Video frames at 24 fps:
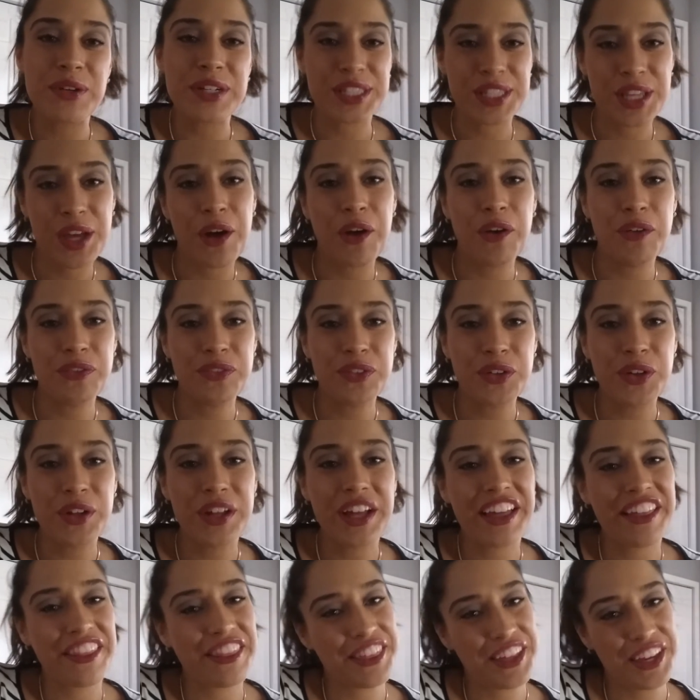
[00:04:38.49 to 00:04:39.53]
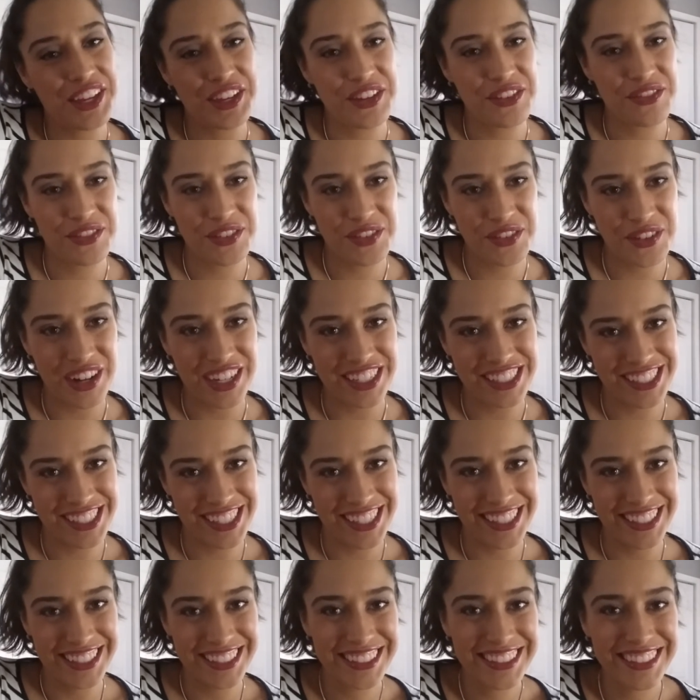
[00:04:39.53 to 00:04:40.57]
was helpful and thank you for
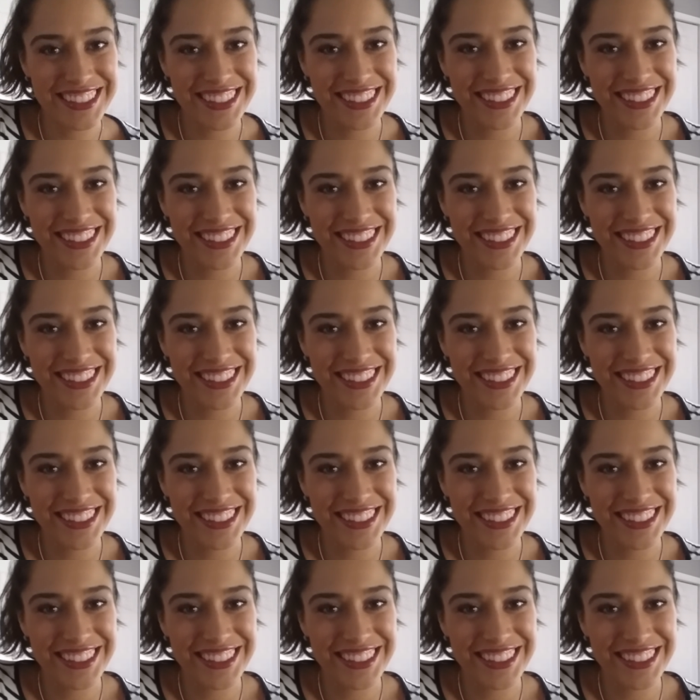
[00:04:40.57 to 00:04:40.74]
watching.